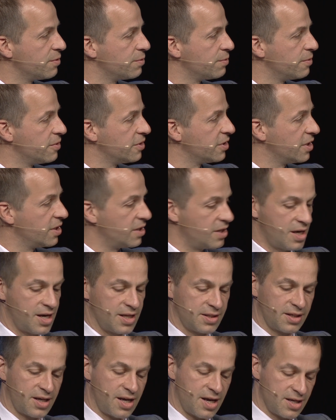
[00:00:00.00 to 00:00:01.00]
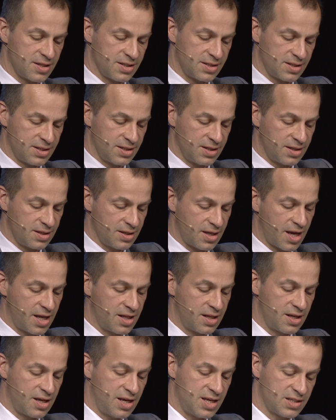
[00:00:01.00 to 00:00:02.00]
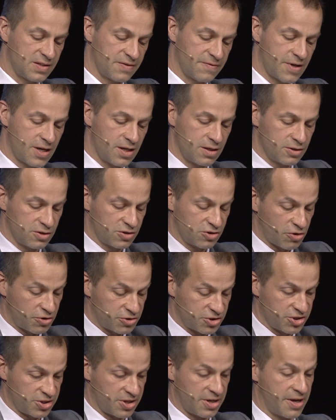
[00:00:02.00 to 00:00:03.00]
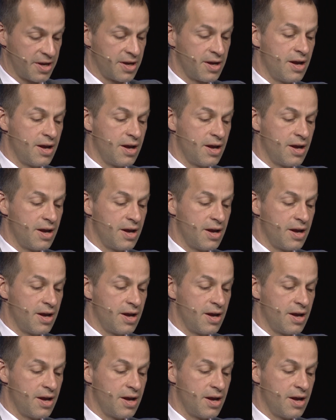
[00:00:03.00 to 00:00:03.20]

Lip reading: Thor Adriansen, and István Szőke.